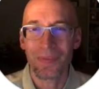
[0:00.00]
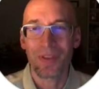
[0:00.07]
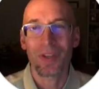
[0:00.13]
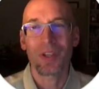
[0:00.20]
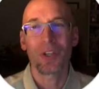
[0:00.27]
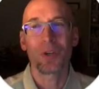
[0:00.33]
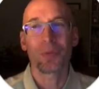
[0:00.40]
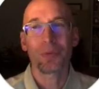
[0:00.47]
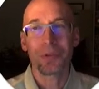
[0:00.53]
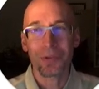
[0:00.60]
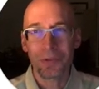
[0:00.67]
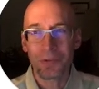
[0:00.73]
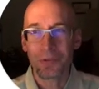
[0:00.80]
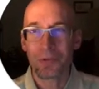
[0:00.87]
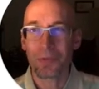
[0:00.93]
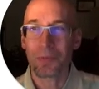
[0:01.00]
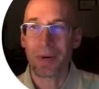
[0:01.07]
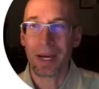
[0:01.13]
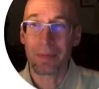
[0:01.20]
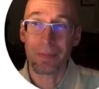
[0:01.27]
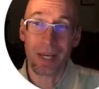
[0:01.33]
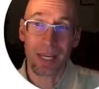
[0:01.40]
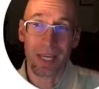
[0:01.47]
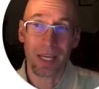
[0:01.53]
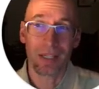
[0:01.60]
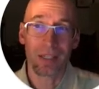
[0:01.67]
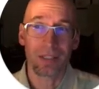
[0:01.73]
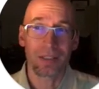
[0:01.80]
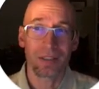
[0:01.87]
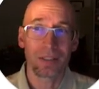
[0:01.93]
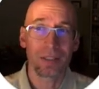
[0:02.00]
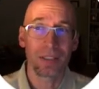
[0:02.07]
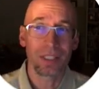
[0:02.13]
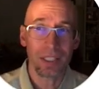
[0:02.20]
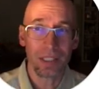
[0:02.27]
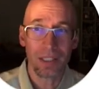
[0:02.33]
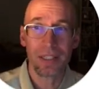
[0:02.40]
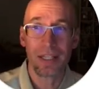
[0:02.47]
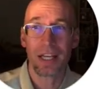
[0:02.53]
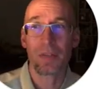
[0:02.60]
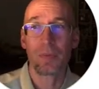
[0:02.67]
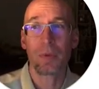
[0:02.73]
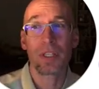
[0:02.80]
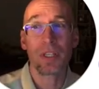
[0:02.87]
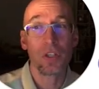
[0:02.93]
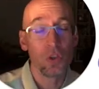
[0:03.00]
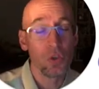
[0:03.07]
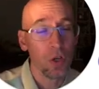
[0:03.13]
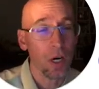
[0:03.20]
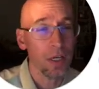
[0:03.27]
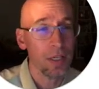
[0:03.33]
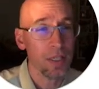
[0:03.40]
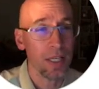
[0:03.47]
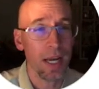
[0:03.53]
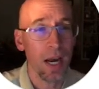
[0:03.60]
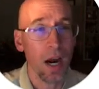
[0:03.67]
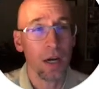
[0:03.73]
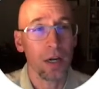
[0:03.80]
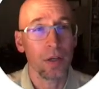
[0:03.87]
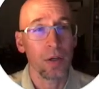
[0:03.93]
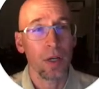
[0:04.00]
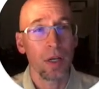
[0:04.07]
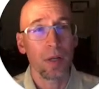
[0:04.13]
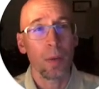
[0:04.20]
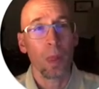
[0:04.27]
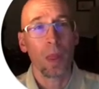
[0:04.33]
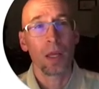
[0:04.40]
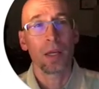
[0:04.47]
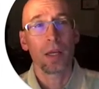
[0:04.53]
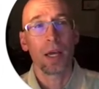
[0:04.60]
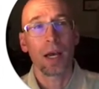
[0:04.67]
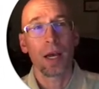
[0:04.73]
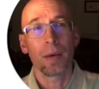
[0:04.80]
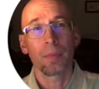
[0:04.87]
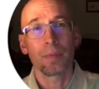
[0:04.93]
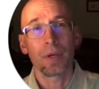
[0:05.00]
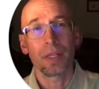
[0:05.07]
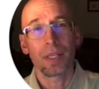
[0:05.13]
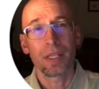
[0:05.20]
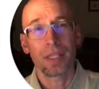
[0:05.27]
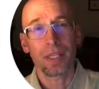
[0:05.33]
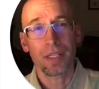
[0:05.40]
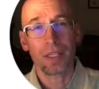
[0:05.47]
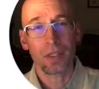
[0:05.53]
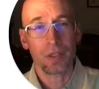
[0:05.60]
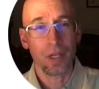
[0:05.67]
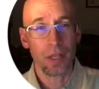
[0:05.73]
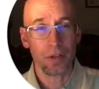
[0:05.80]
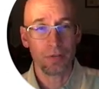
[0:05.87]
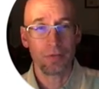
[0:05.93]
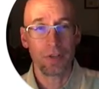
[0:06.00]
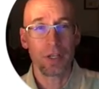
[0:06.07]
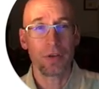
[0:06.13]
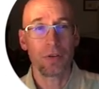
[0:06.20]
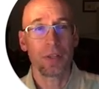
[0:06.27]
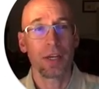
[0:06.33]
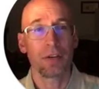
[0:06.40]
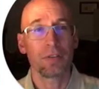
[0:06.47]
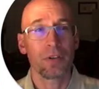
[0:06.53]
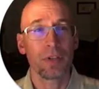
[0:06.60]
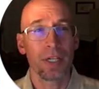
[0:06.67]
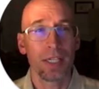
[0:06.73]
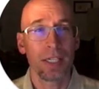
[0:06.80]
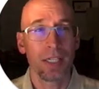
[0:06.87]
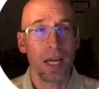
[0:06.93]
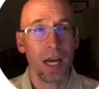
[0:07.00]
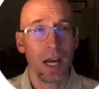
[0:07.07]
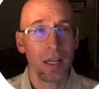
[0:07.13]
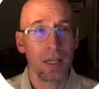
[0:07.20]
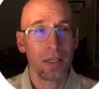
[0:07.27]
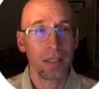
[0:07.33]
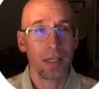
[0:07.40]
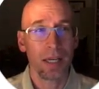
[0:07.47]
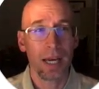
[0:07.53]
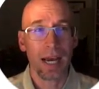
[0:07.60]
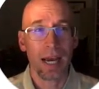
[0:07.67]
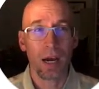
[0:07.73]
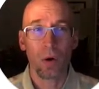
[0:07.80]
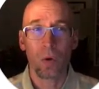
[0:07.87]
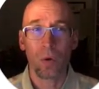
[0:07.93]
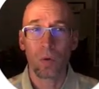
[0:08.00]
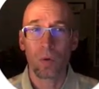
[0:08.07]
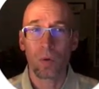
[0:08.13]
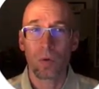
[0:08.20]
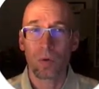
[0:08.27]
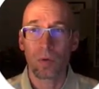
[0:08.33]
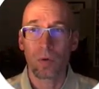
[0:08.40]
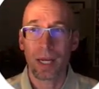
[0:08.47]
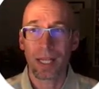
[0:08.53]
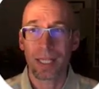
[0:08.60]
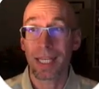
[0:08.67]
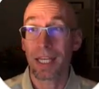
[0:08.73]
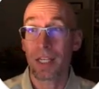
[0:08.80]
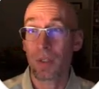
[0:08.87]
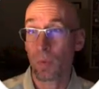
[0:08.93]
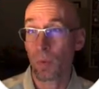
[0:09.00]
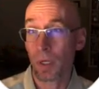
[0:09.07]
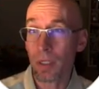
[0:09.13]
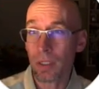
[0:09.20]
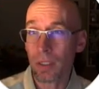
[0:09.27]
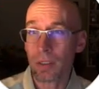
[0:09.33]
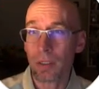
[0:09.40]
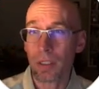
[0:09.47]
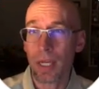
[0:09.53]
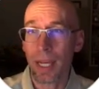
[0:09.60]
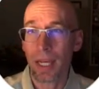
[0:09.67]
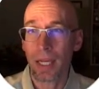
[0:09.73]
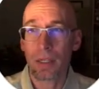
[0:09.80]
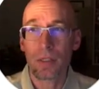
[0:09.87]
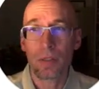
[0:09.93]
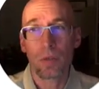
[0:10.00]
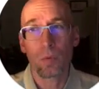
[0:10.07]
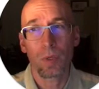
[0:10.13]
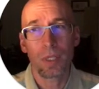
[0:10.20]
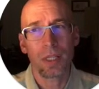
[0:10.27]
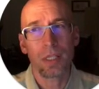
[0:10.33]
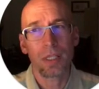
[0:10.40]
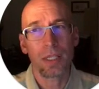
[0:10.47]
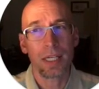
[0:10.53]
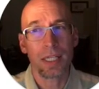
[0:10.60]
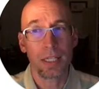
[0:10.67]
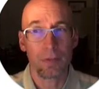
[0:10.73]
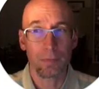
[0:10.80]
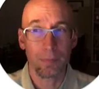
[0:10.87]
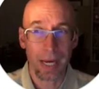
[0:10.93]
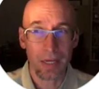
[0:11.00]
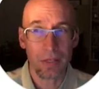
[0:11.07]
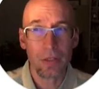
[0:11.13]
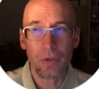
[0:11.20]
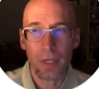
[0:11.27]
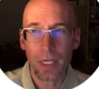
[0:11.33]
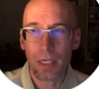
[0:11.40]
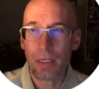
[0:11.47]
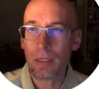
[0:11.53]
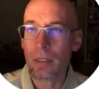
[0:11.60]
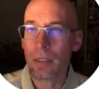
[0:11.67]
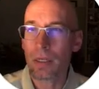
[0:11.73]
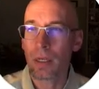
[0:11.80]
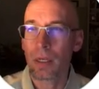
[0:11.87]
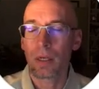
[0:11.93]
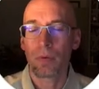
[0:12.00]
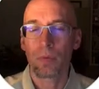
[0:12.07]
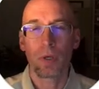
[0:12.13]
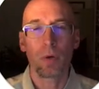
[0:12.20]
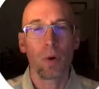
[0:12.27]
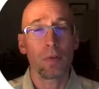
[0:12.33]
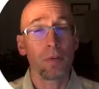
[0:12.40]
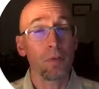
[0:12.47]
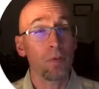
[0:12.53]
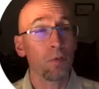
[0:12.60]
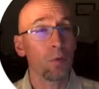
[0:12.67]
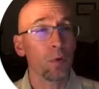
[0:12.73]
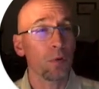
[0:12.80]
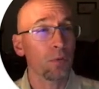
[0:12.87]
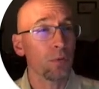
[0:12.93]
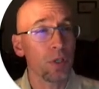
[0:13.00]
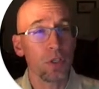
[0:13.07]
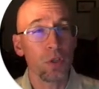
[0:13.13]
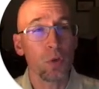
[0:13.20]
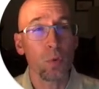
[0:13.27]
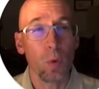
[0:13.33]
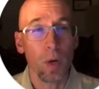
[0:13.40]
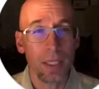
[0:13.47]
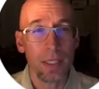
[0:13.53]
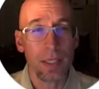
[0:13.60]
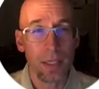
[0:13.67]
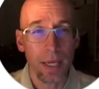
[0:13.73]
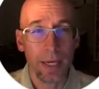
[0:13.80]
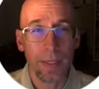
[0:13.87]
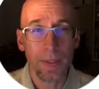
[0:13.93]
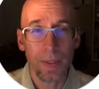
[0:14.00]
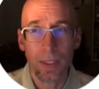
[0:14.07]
You improve by making little assessments as strong as they are. This is another video that I've created on how LAs work and what this idea of mastery is. We go off of a 4-3-2-1 scale,